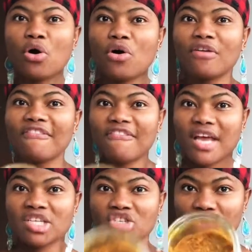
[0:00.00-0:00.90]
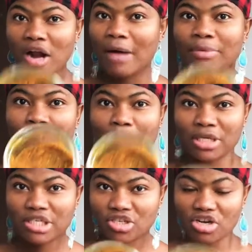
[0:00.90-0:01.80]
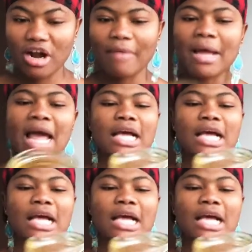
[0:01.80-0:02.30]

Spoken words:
own face scrub, your body scrub.